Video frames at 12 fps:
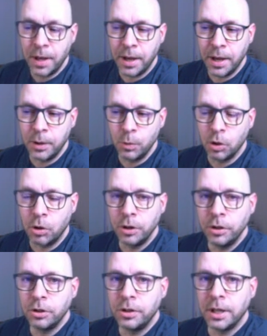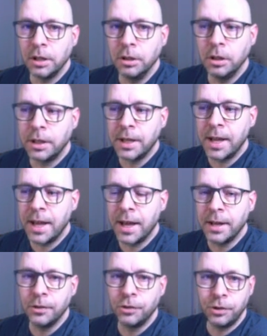And we're going to take a look
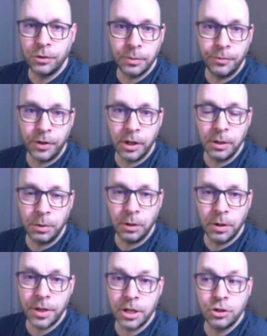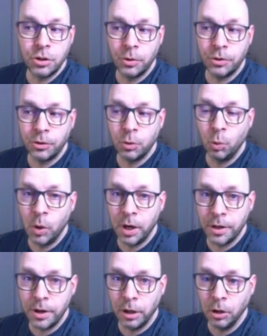at a system variable that shows us where
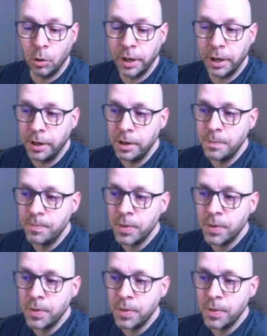they're located.